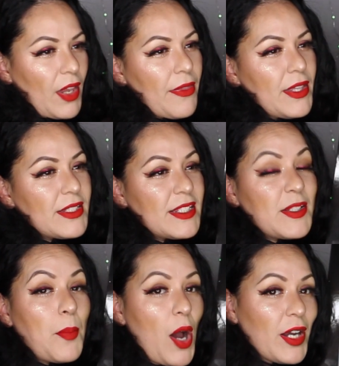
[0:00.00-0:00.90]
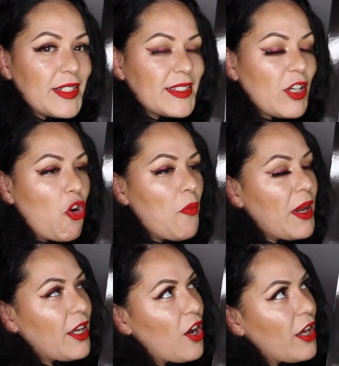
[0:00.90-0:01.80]
This is a box. Oh
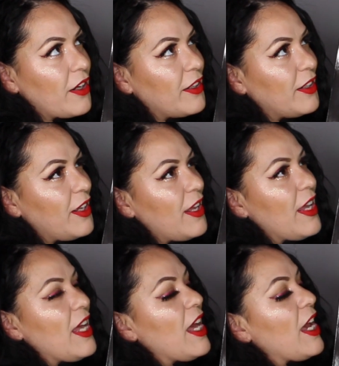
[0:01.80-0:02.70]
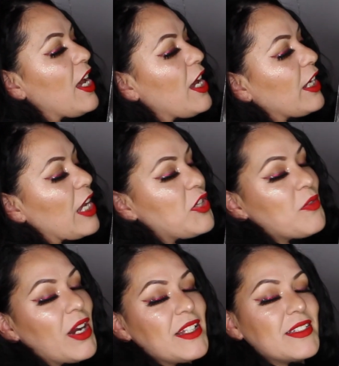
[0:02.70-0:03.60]
my god. Can
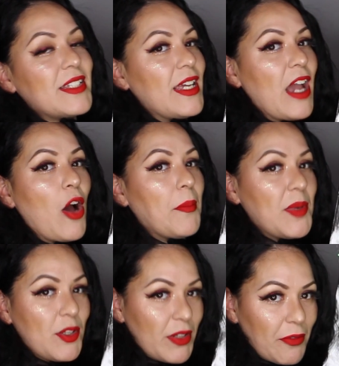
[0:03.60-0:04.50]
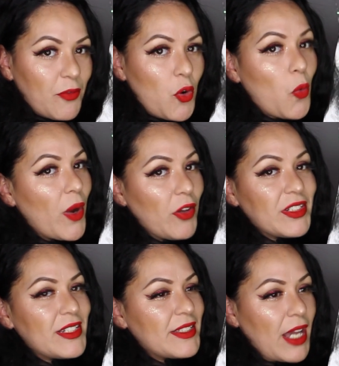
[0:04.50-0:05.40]
you guys see how beautiful, well
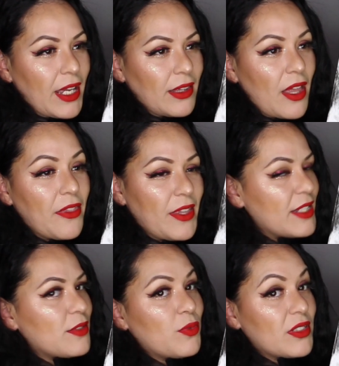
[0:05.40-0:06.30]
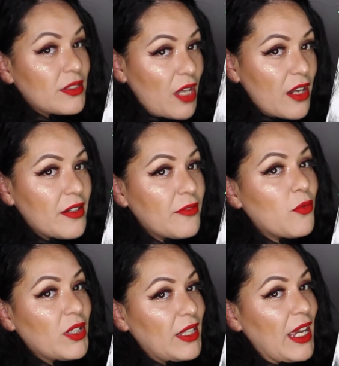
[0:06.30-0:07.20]
designed this was thought of
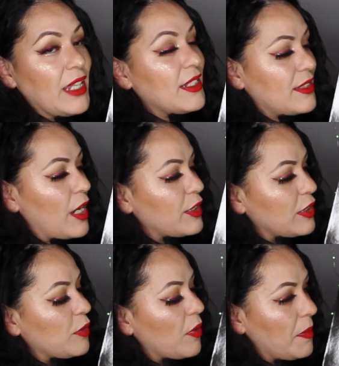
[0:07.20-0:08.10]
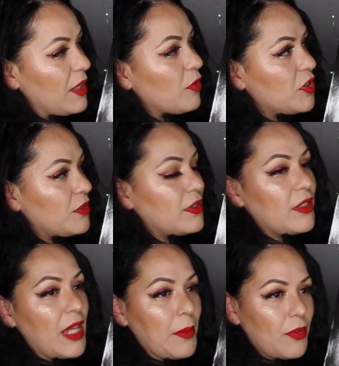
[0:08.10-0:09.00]
when they decided to do a Beetlejuice
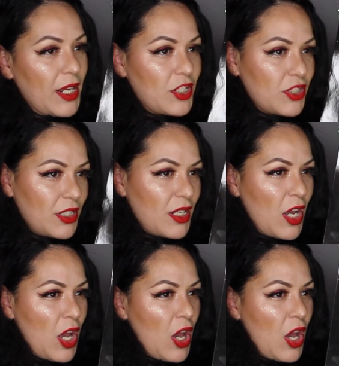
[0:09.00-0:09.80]
collaboration?